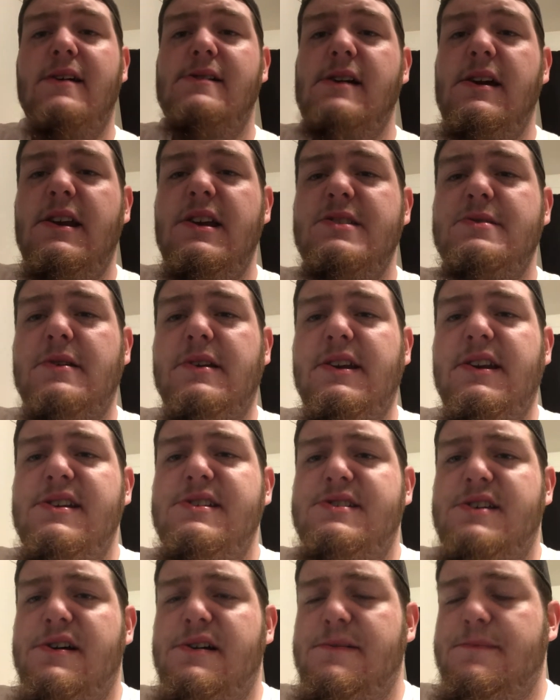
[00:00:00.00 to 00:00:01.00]
it is what it
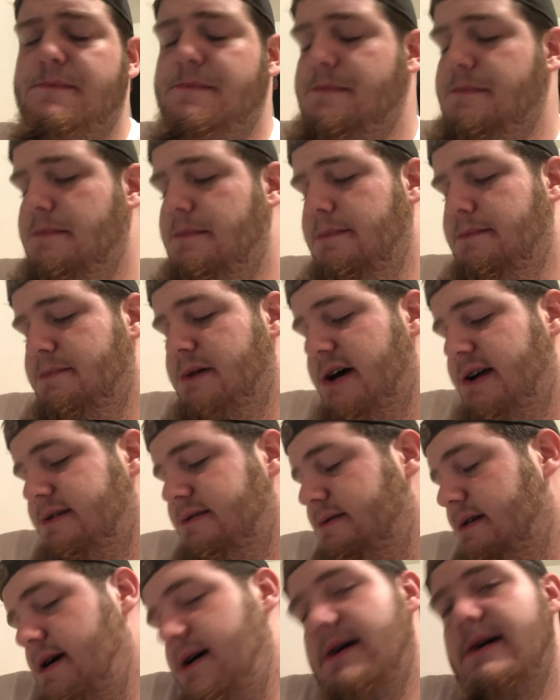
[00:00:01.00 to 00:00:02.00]
is, y'all. But
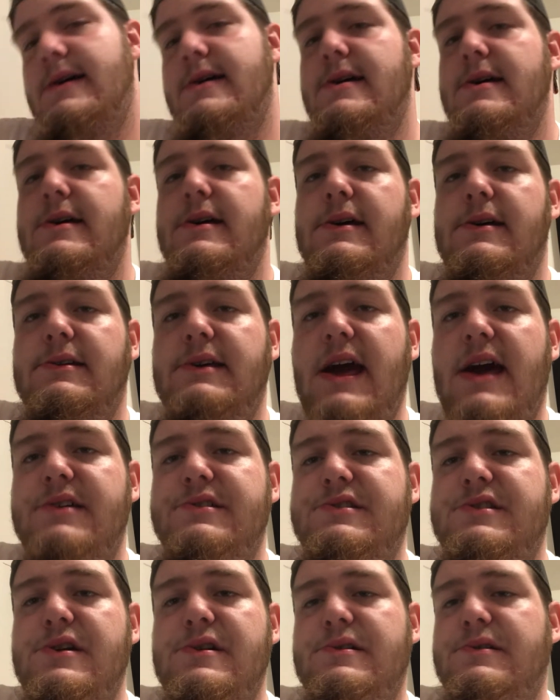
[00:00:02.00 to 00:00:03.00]
yeah,
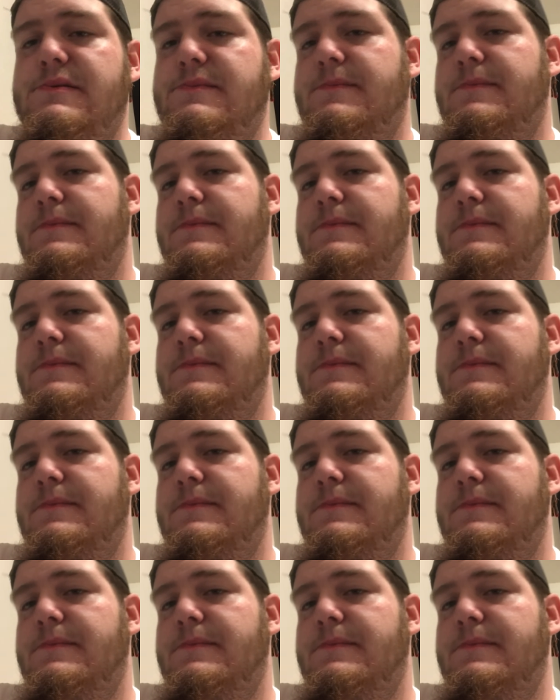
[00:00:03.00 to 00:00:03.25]
so